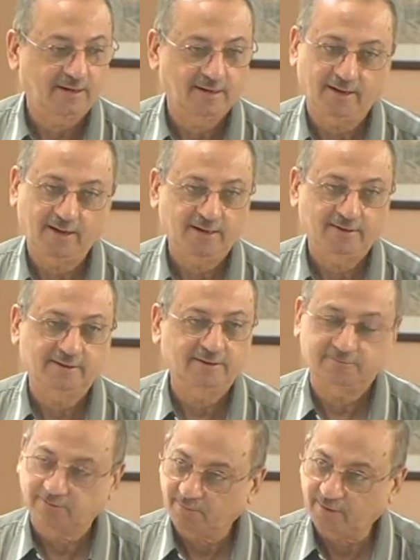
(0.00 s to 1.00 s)
Huh?
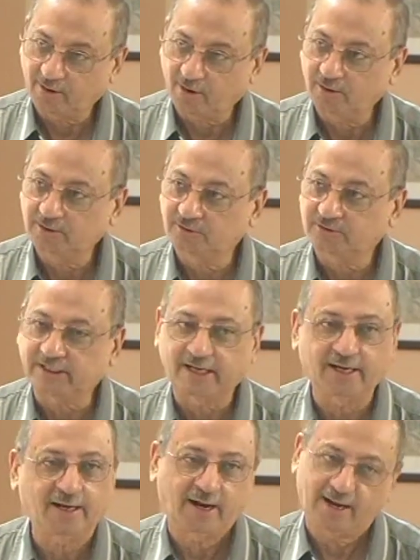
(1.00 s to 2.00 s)
It will be wrong to
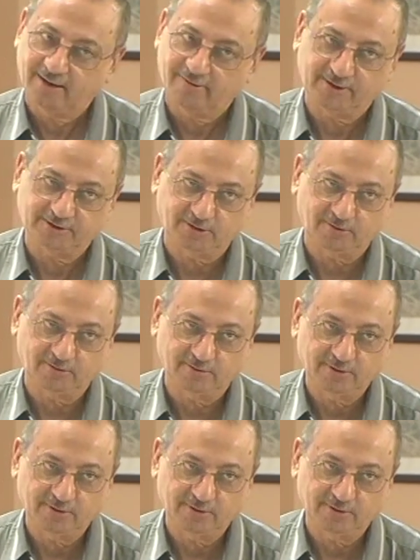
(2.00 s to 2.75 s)
say al-rajulu.